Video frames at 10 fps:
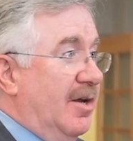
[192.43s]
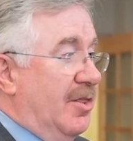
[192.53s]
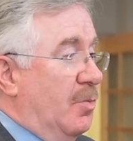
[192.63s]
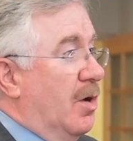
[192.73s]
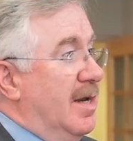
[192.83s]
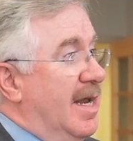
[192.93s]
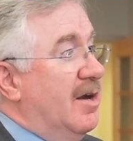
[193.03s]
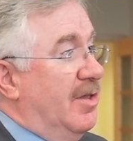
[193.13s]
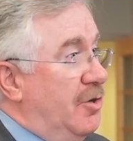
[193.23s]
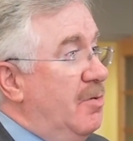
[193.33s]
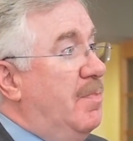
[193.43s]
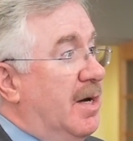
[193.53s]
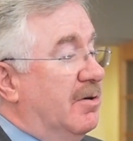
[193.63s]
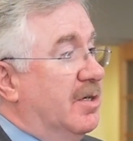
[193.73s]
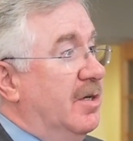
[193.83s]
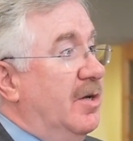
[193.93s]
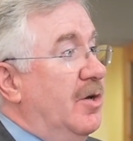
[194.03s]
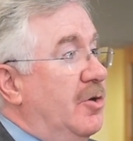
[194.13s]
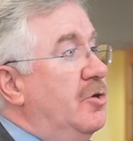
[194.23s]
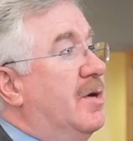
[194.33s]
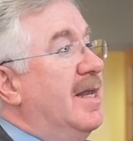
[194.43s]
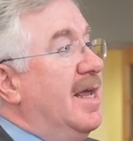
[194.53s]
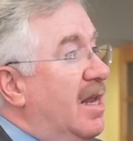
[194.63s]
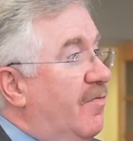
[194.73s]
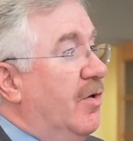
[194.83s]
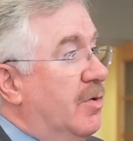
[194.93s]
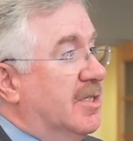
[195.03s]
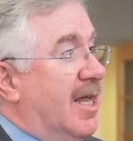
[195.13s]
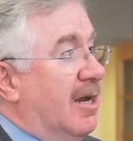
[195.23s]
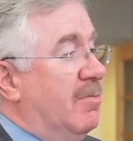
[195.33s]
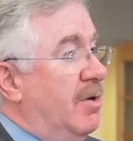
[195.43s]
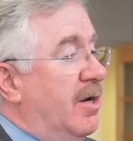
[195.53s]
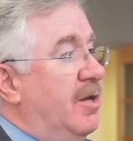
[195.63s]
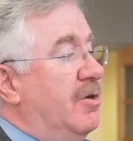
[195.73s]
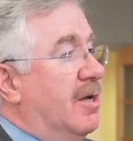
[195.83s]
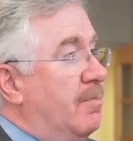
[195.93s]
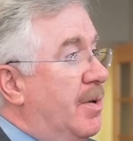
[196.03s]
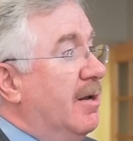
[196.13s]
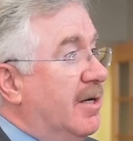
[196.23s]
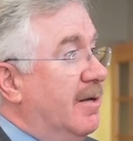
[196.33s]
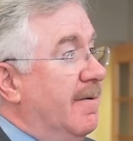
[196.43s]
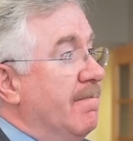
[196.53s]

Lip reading: The one here that you built, you can influence that community, you can build it.